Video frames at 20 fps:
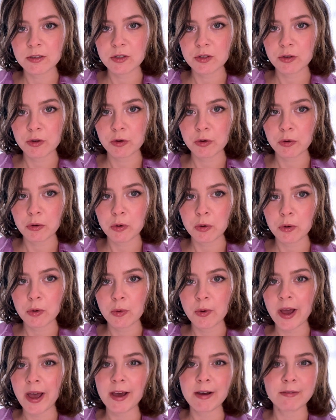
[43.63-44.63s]
to
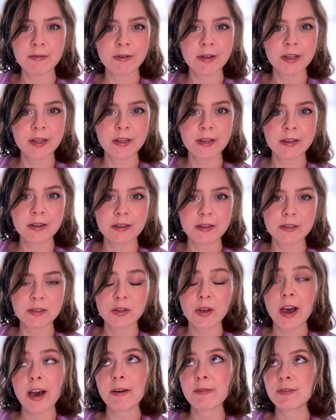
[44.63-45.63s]

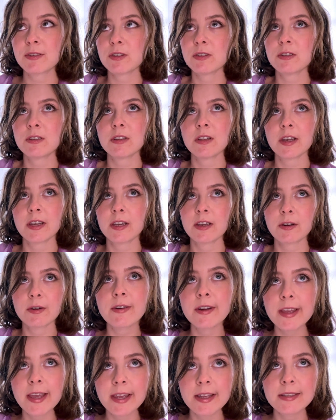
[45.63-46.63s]
have to like
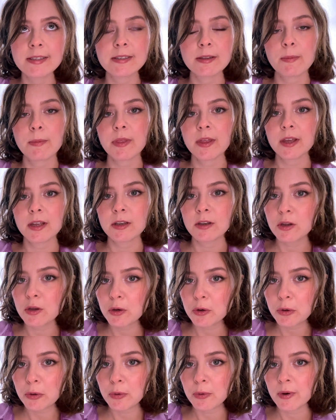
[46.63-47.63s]
create something
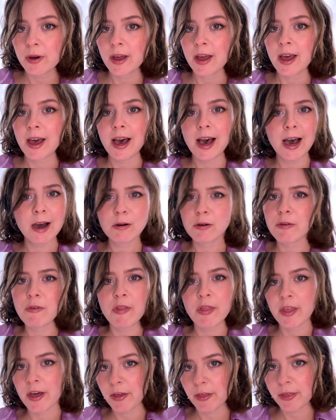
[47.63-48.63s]
new out of
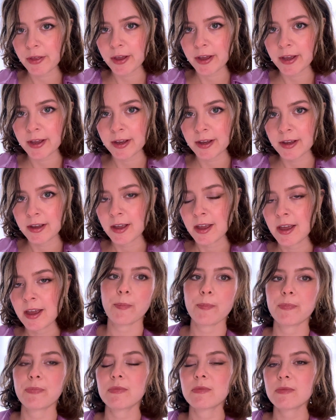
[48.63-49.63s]
nothing.
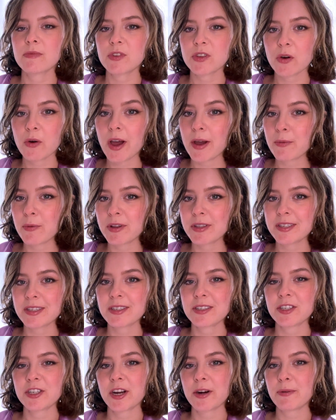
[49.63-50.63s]
So I want to
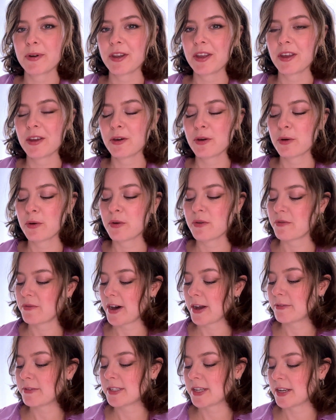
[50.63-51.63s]
share with you
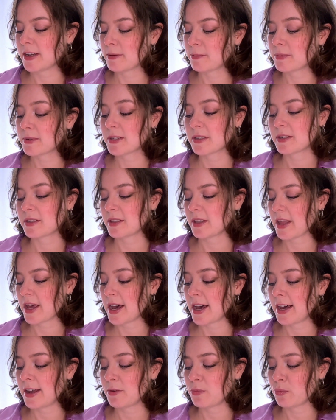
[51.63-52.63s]
5 tips
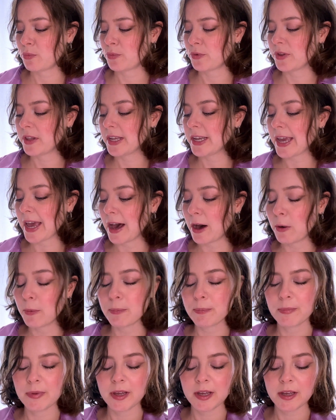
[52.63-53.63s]
that really help
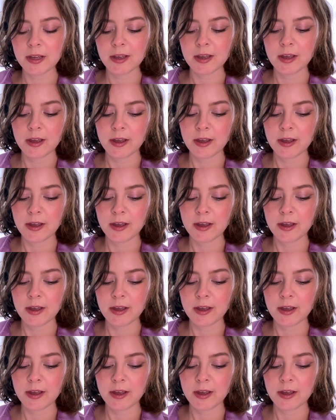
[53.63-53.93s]
me